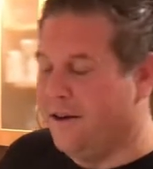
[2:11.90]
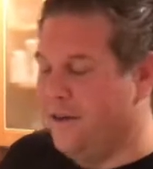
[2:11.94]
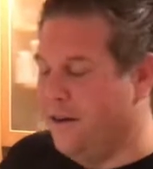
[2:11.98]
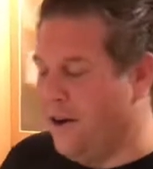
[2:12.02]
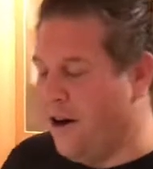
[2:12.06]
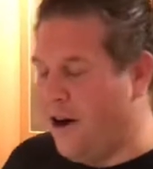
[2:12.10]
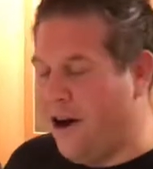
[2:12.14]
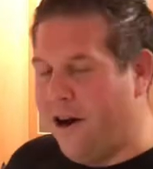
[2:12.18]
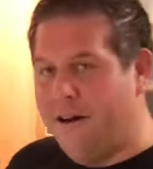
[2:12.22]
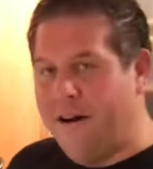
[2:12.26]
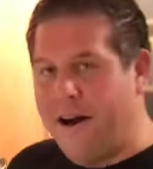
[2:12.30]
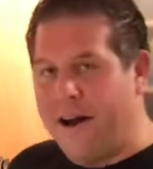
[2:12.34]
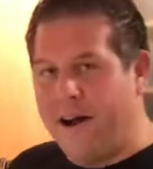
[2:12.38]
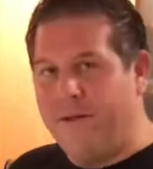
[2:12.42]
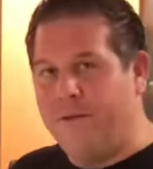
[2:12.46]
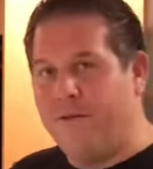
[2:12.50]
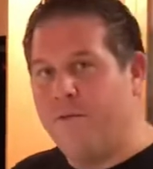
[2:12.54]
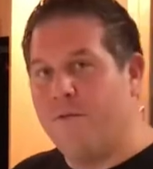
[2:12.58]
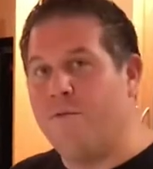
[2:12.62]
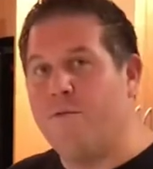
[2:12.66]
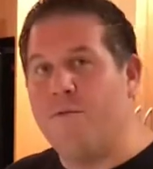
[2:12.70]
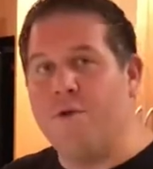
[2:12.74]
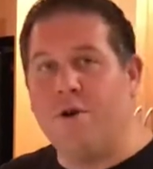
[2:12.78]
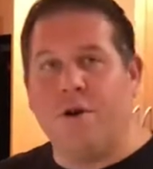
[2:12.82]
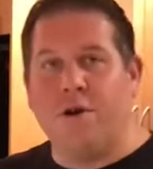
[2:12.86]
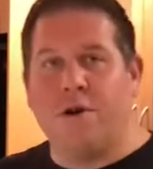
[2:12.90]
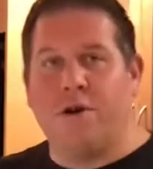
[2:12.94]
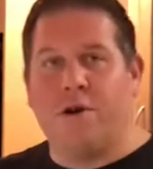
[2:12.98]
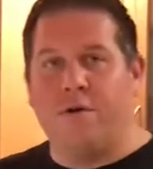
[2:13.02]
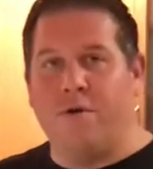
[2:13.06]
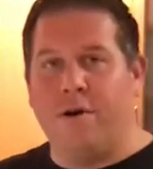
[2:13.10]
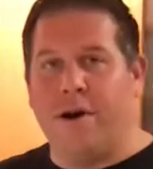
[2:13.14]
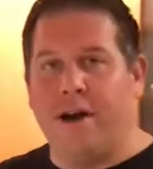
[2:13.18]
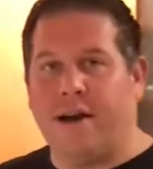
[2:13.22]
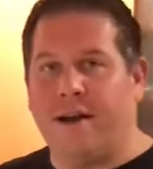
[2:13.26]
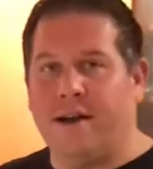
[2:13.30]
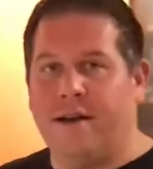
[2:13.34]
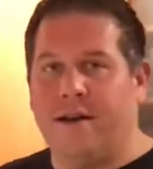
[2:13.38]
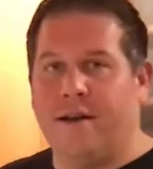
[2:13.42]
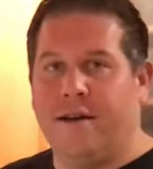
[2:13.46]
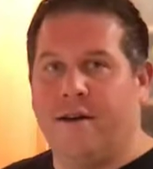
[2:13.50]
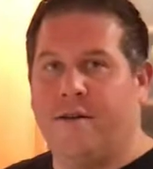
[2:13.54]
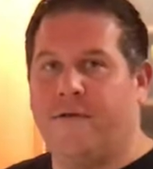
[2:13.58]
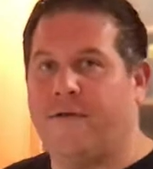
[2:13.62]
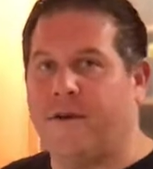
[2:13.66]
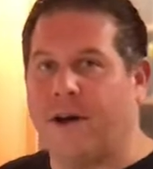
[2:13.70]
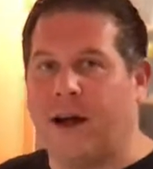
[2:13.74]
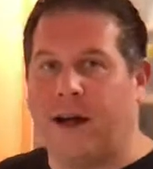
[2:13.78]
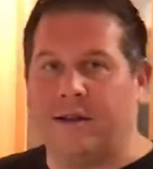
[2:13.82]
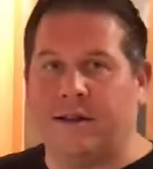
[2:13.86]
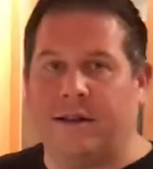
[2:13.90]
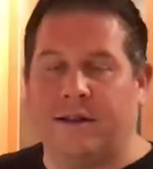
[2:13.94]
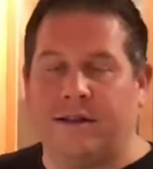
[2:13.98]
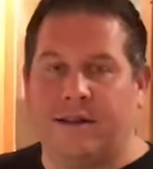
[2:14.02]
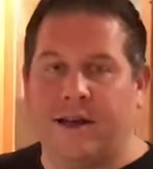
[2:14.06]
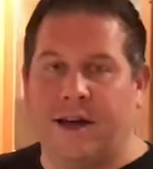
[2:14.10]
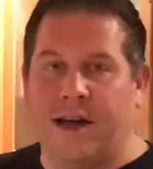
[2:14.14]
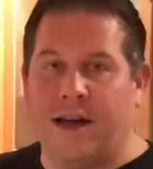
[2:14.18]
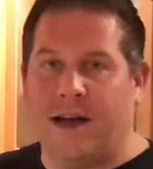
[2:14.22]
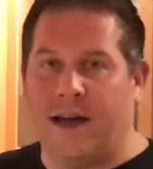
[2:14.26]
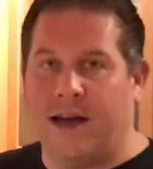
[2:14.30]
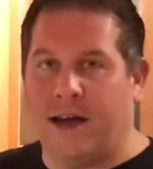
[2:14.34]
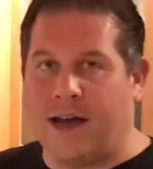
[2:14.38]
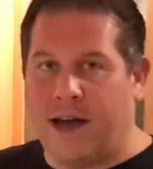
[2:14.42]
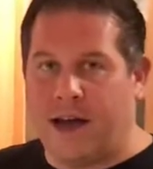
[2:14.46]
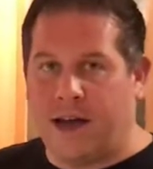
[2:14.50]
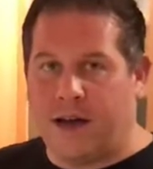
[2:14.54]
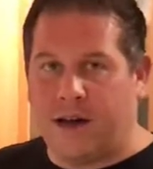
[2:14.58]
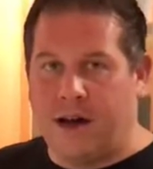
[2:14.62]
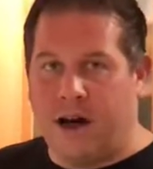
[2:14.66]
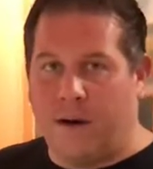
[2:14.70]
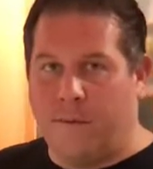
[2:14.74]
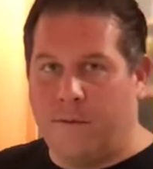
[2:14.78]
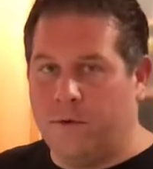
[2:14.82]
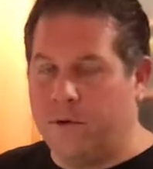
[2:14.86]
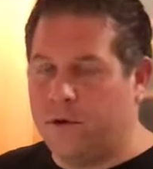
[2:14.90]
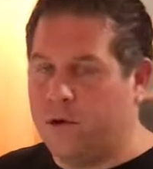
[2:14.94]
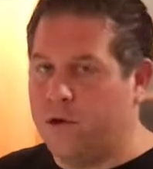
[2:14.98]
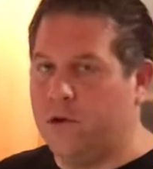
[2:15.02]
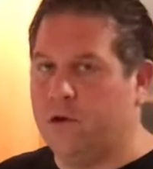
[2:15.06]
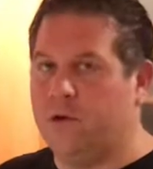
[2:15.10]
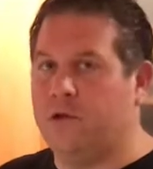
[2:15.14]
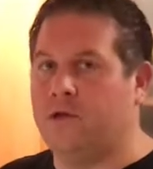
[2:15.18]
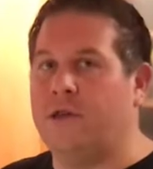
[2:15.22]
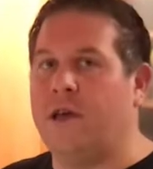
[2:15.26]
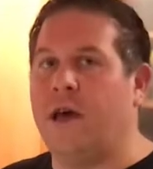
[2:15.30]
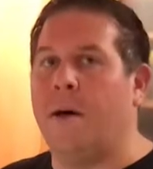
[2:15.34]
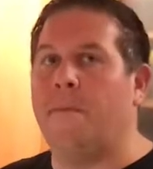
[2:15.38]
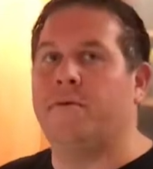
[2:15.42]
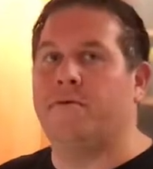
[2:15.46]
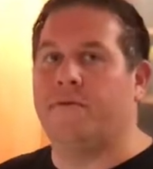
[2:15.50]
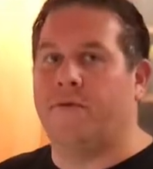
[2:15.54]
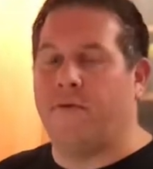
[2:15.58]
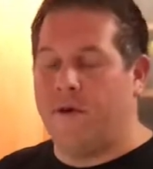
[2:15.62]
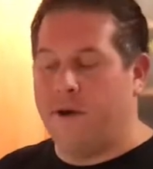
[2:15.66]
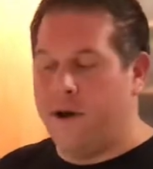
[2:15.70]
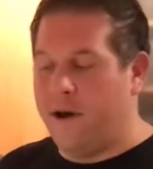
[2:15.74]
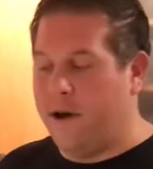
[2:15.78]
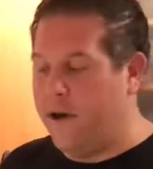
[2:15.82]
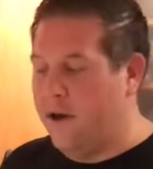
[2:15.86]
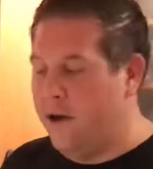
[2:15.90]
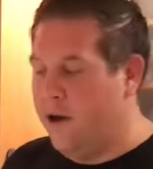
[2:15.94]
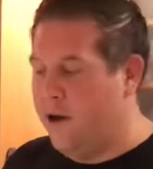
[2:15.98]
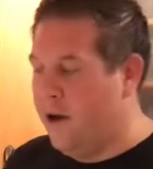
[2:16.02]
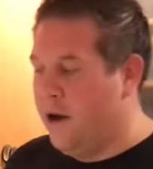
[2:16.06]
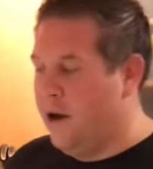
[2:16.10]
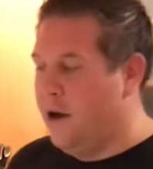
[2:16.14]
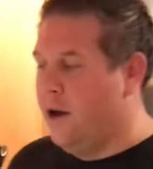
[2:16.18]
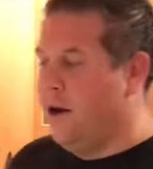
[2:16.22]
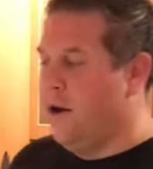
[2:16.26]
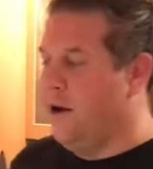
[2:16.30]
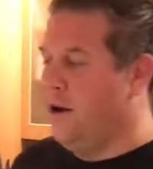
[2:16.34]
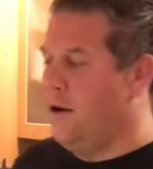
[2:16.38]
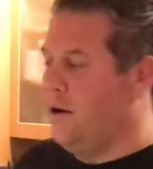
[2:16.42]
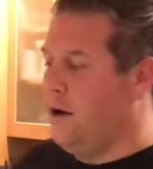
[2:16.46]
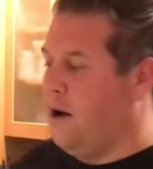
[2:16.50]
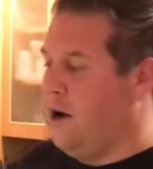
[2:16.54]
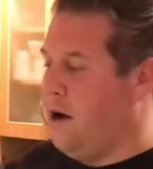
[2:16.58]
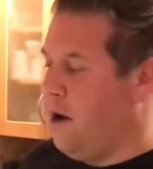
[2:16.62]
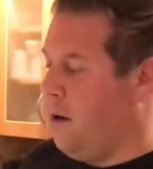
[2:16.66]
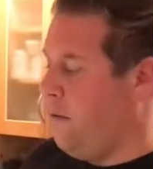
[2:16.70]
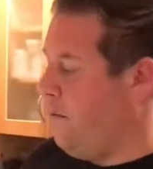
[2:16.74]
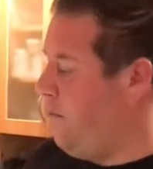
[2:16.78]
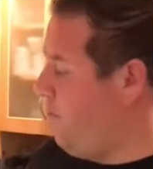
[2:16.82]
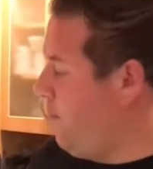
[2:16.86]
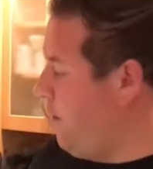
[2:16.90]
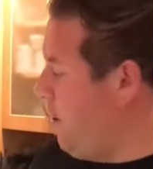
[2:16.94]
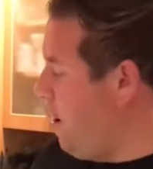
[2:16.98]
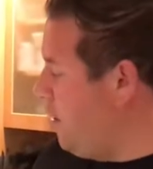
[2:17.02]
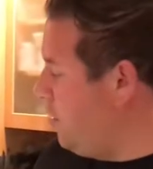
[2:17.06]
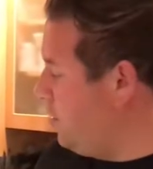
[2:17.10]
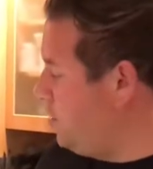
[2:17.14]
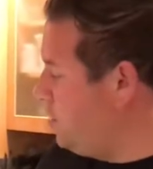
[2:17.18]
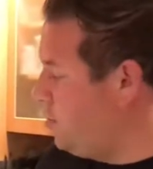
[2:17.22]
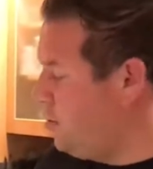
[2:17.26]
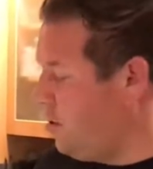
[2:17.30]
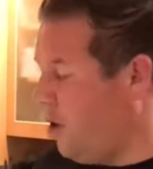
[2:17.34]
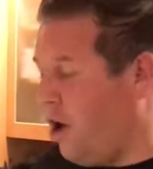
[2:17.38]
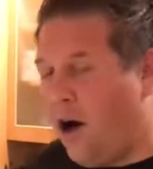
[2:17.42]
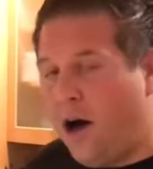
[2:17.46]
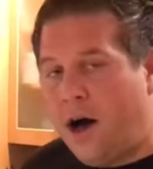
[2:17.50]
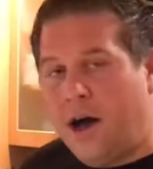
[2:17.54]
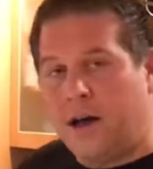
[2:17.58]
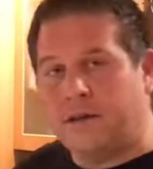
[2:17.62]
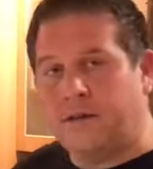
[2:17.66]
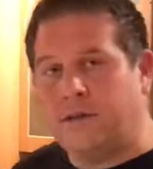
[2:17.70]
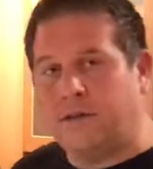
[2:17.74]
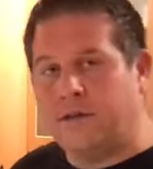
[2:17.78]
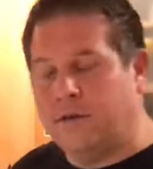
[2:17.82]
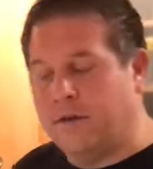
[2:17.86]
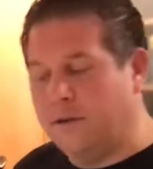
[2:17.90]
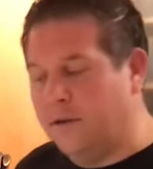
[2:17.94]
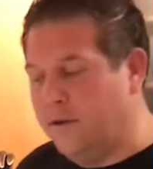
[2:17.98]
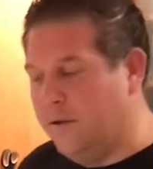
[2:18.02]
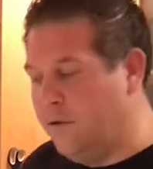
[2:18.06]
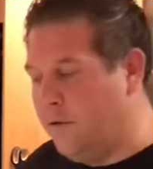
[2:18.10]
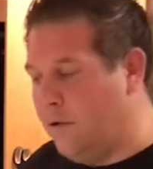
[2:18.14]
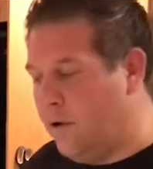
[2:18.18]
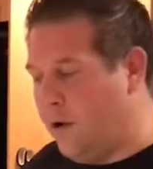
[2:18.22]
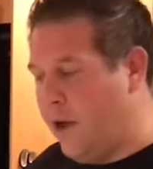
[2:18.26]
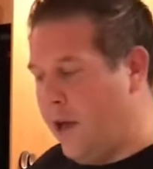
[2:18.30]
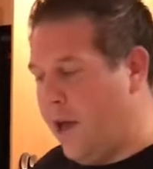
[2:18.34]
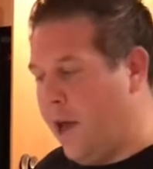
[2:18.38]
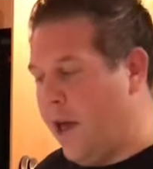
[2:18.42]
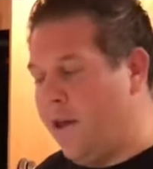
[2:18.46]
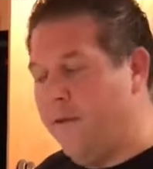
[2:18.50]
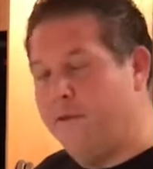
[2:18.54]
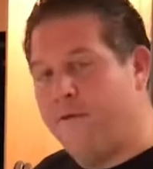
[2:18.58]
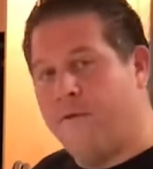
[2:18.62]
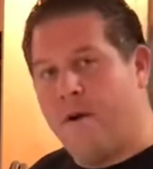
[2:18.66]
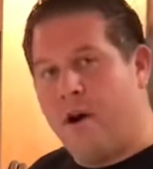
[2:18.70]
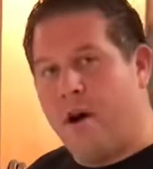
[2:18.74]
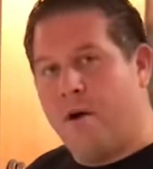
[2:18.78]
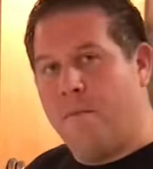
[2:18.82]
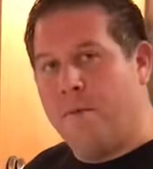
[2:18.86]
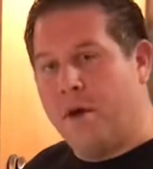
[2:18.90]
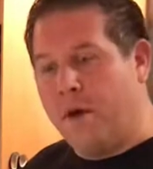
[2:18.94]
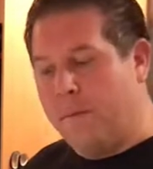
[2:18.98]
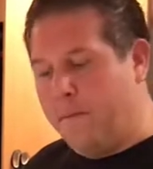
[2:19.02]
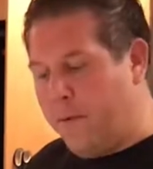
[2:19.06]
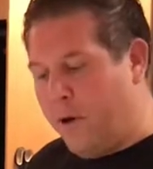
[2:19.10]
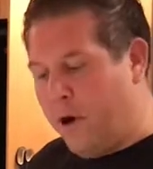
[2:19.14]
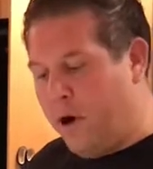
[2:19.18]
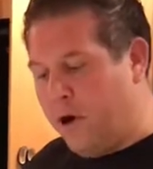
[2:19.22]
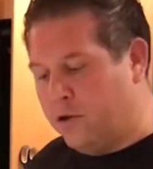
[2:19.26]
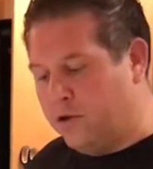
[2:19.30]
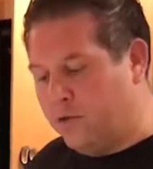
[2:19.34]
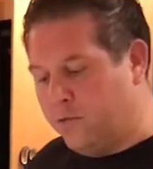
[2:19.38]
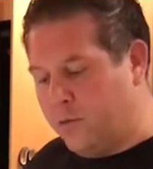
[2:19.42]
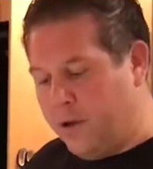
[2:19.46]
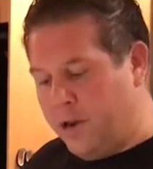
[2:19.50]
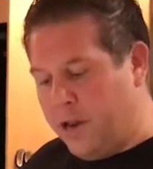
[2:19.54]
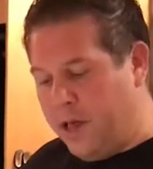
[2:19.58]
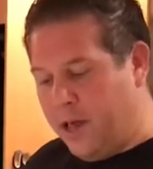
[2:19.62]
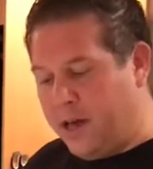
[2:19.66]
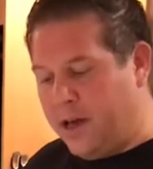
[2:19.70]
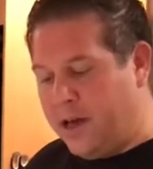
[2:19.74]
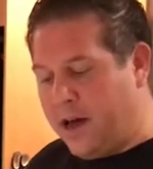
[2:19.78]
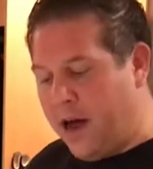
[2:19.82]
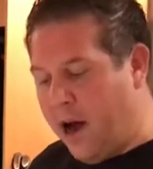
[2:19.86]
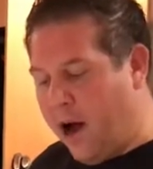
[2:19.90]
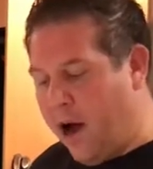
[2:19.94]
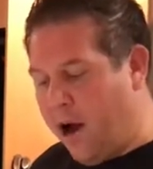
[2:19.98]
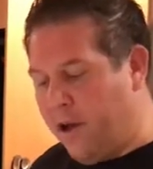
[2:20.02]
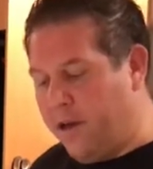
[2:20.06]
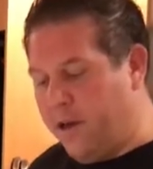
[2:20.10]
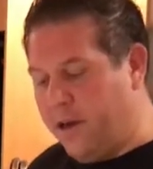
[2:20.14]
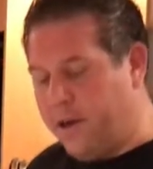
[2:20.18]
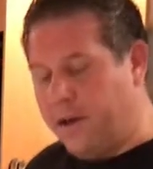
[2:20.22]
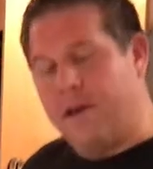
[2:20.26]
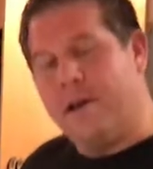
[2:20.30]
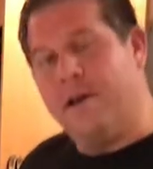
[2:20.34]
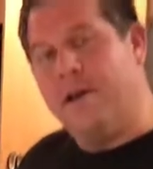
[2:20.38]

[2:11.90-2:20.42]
All right, real quick, forgot to tell you, I got a couple tips for you. For our sauce and for our meatballs, we need garlic.